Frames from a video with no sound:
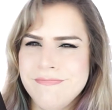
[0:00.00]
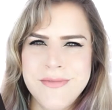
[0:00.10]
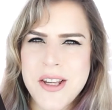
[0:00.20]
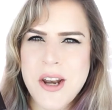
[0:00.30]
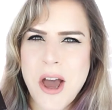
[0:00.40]

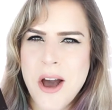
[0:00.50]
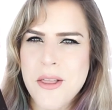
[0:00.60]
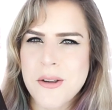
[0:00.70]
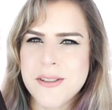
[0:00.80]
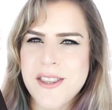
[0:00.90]
you know how
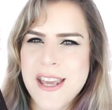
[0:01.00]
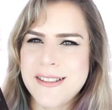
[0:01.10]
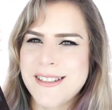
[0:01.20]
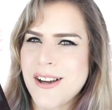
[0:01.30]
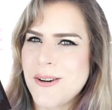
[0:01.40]
those
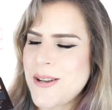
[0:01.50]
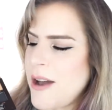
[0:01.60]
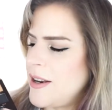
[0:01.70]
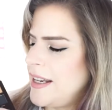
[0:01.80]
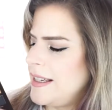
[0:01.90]
things go
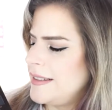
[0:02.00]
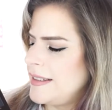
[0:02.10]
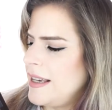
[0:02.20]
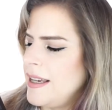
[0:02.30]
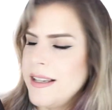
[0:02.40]
nowadays.
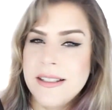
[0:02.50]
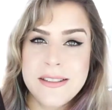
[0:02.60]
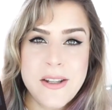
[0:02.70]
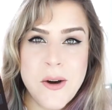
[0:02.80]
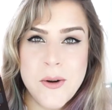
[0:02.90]

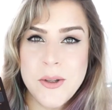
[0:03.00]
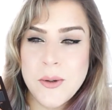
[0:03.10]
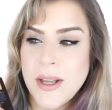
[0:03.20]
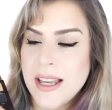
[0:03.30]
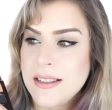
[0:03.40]
So you
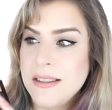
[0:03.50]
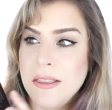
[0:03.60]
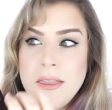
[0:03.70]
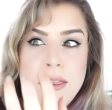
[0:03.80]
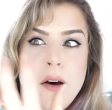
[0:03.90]
get
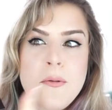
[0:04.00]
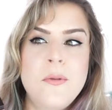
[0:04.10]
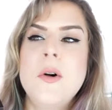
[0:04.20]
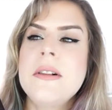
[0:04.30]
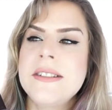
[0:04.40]
the
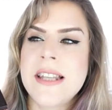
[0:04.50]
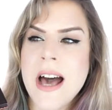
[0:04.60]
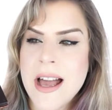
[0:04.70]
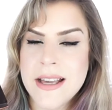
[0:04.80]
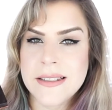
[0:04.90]

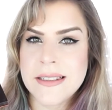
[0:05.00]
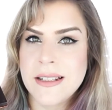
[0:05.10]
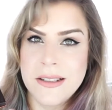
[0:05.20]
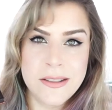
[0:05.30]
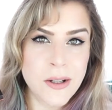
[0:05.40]
full-size
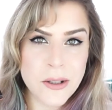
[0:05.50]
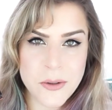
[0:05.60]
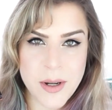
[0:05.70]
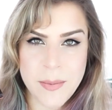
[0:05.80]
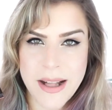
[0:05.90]

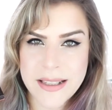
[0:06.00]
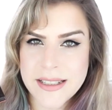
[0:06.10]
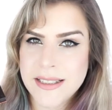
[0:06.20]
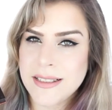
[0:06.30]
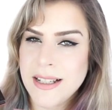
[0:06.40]
Sultry
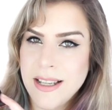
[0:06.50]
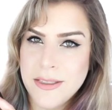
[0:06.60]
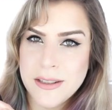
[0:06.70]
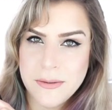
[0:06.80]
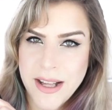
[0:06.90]
palette in
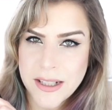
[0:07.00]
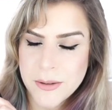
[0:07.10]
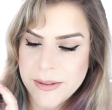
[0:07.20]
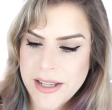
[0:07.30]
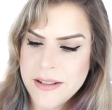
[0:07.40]
this
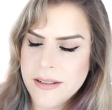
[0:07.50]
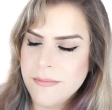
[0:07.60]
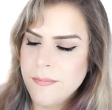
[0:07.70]
value set.